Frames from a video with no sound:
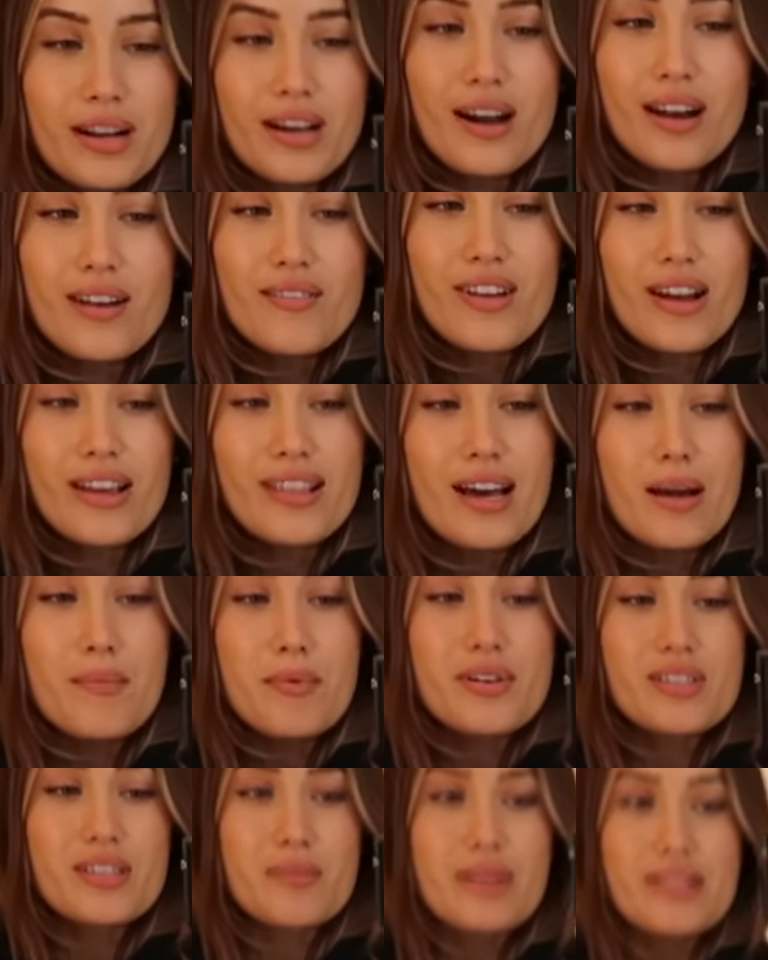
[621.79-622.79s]
I kind of like that
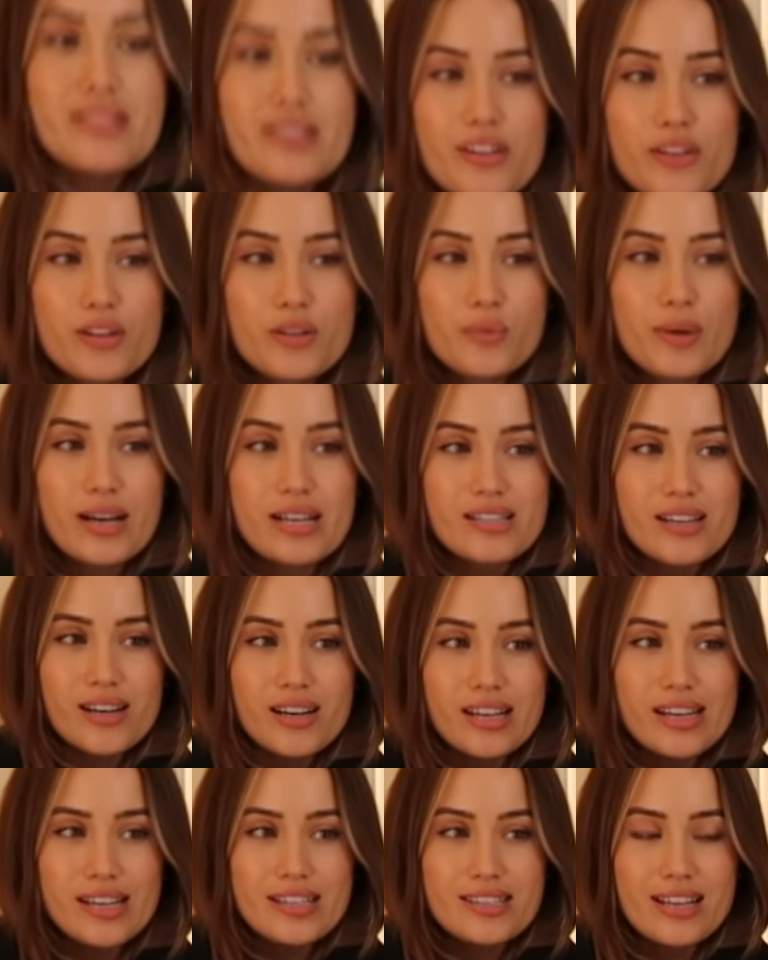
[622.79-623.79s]
because it means I could wear
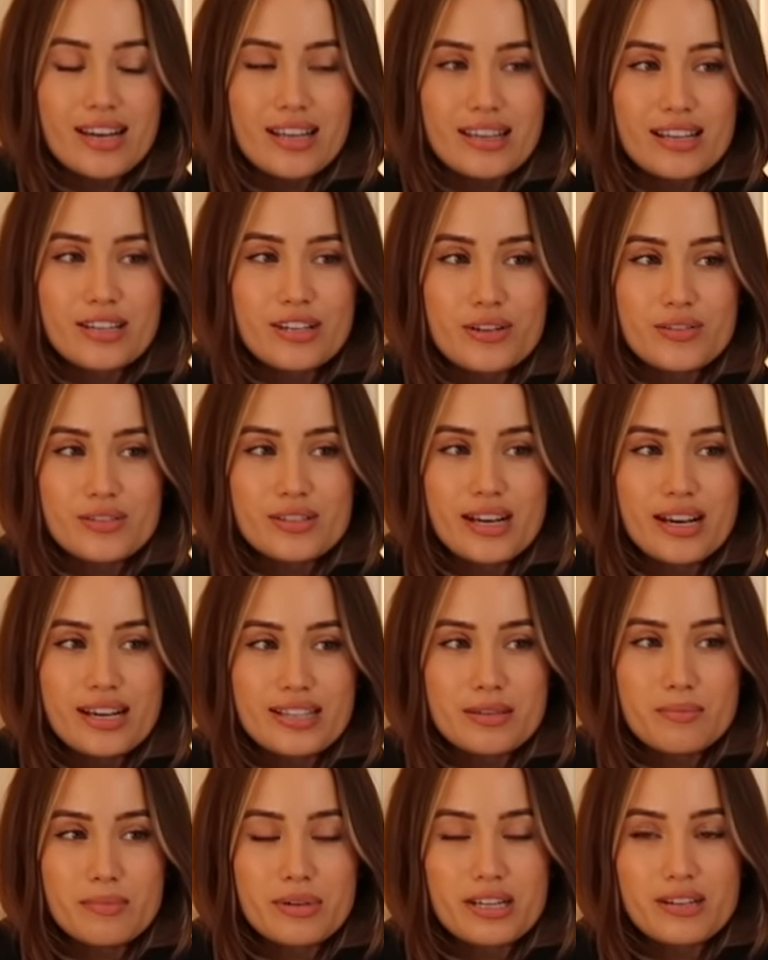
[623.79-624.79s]
tights and then use it
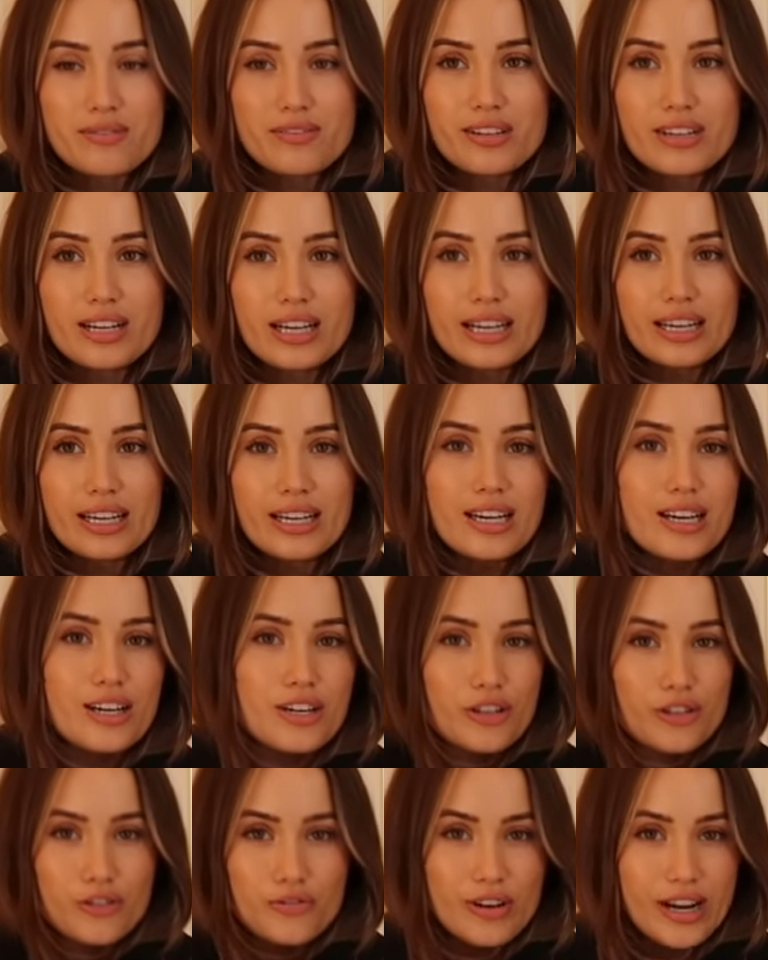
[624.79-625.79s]
as a bit of a like
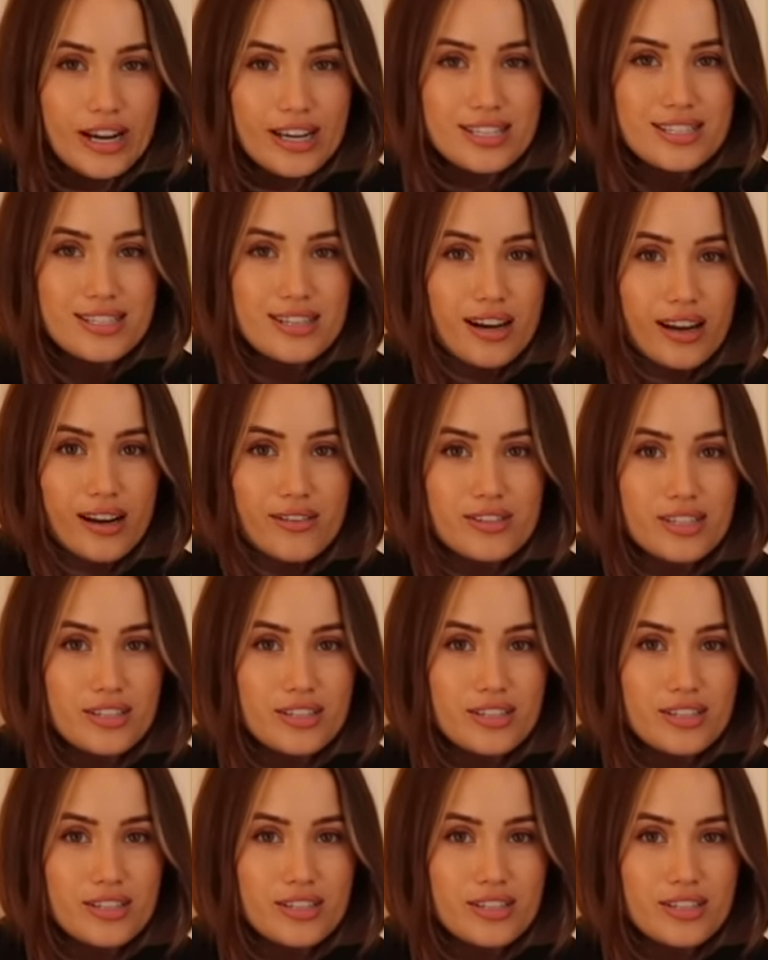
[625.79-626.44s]
dress kind of